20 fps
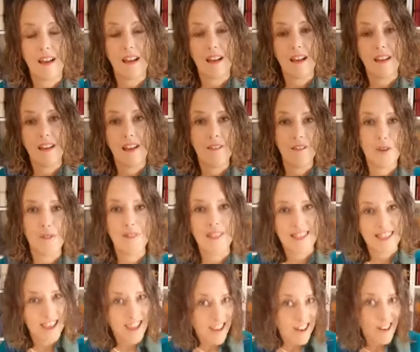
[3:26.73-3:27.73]
if you have a
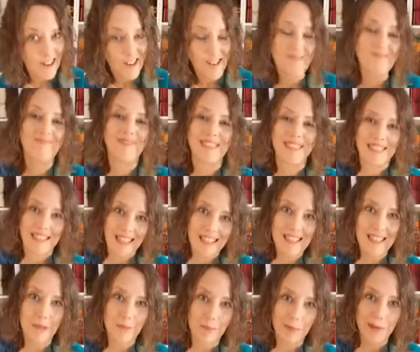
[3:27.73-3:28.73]
scanner, and
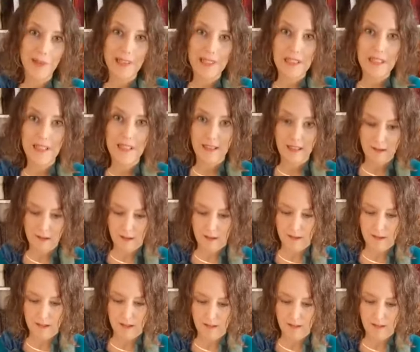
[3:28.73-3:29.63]
then print the